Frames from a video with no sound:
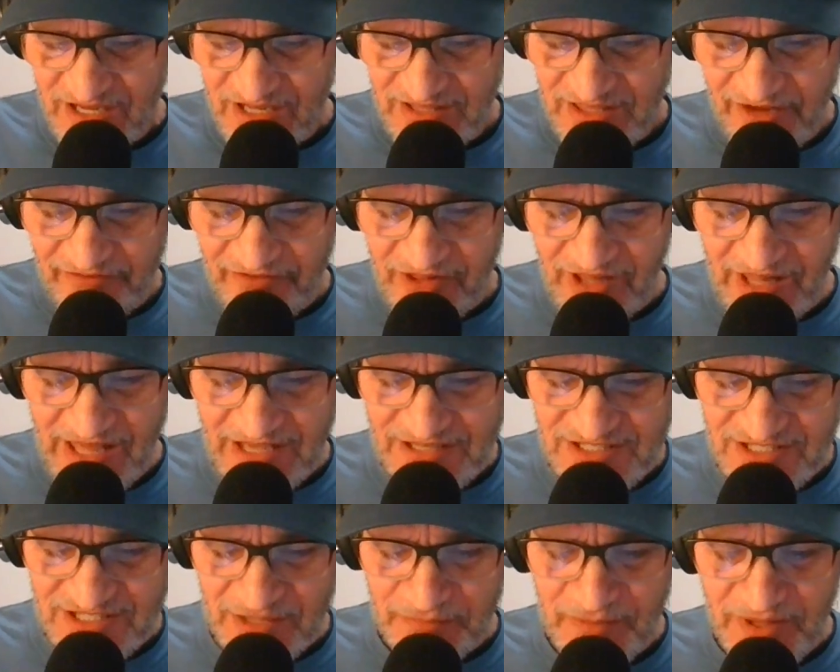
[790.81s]

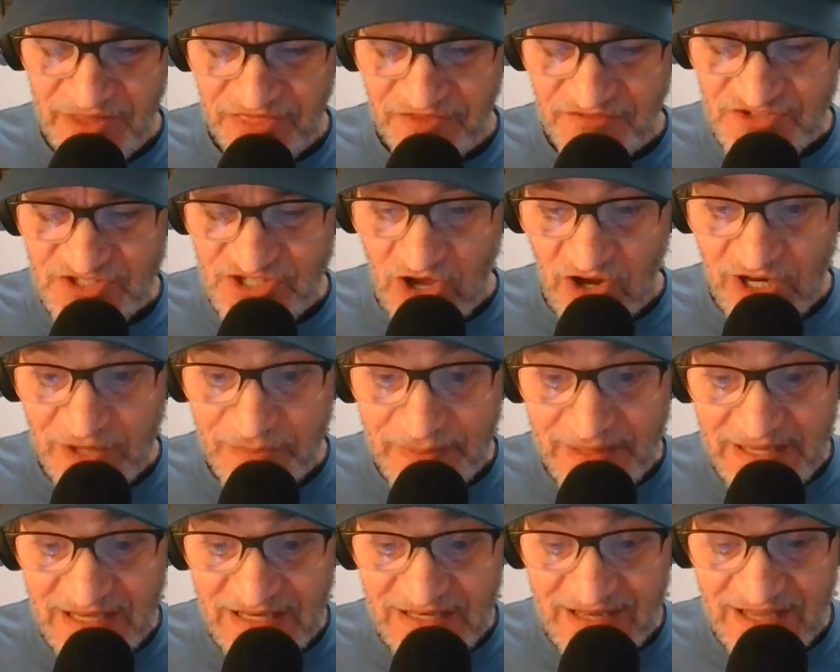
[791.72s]
Nevertheless, the myth of Sawney
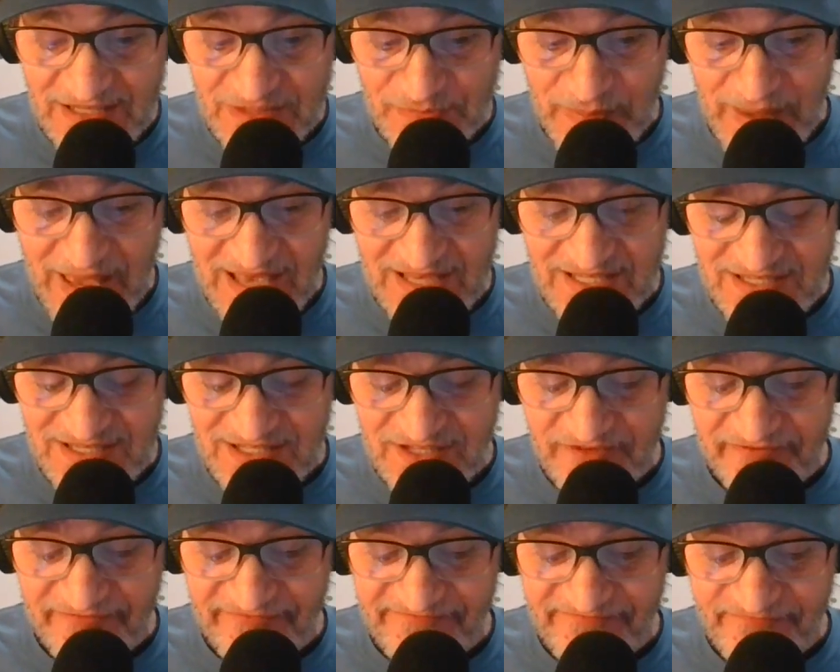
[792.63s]
Bean has passed
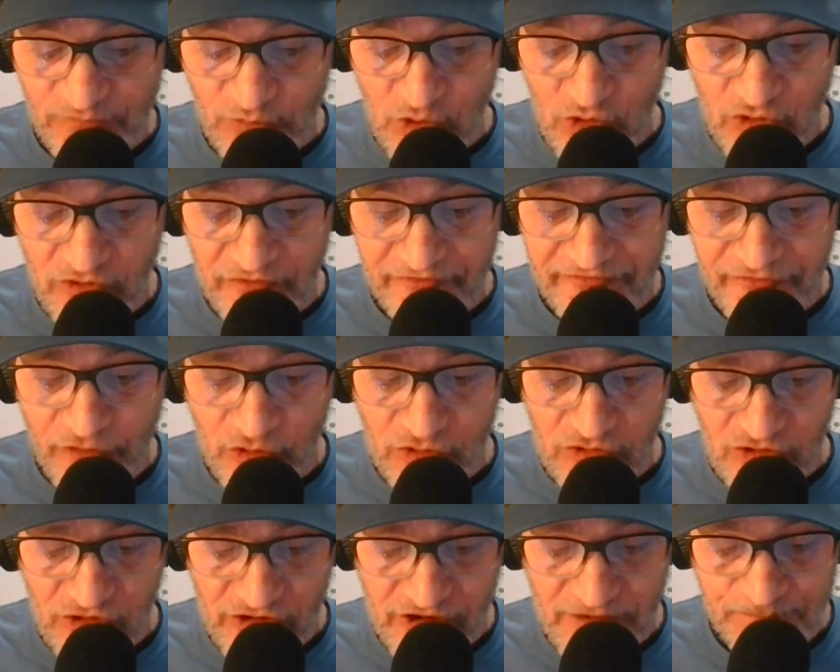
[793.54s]
into local
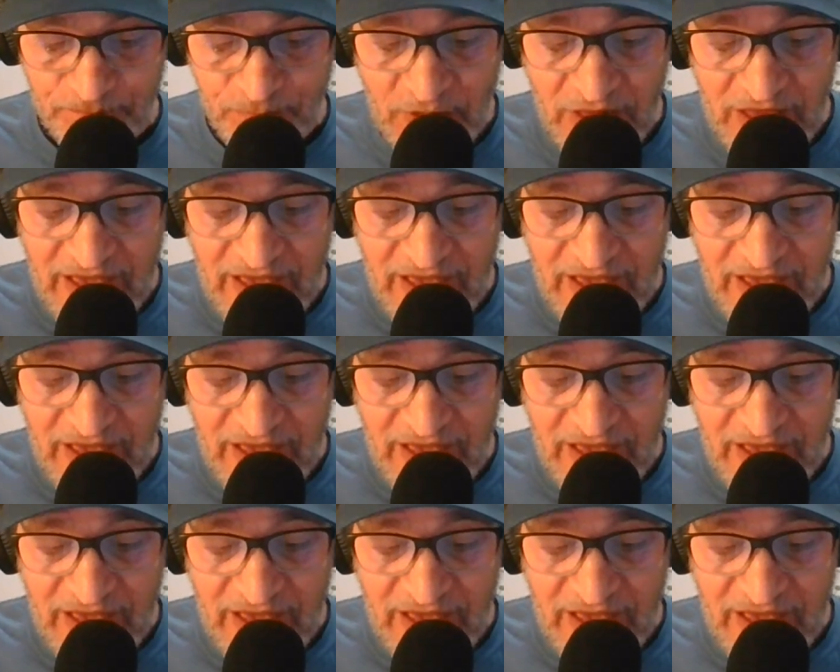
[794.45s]
folklore